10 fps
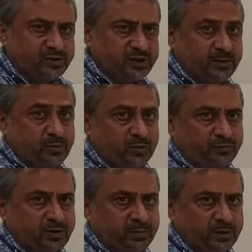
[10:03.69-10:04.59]
Types of
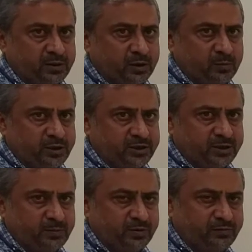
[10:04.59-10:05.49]
demand. How many
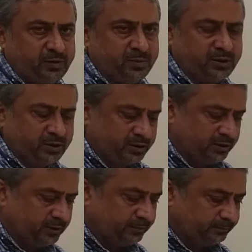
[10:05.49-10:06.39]
types of demand are there?